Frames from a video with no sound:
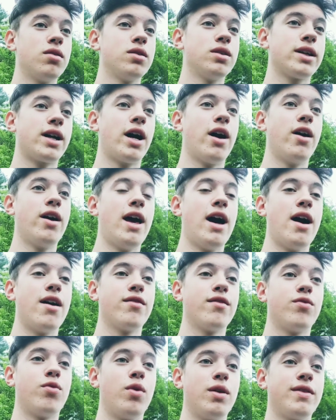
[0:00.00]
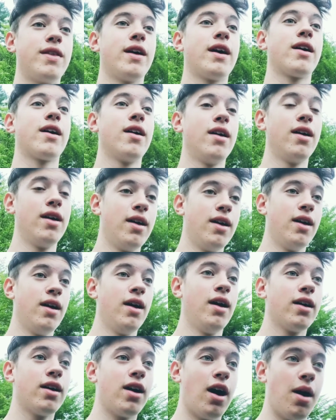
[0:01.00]
Like, I already have one thing
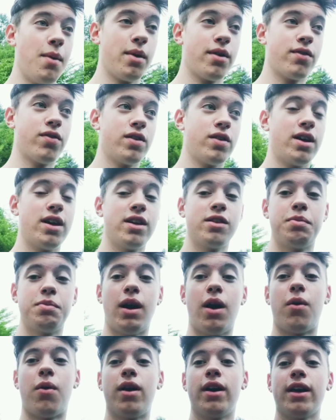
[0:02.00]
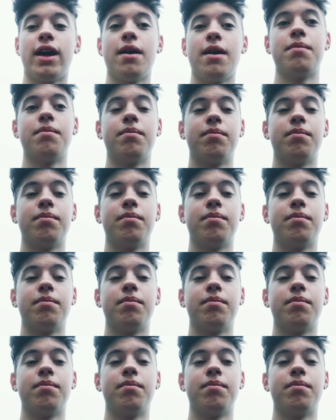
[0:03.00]
coming for this, but I want to get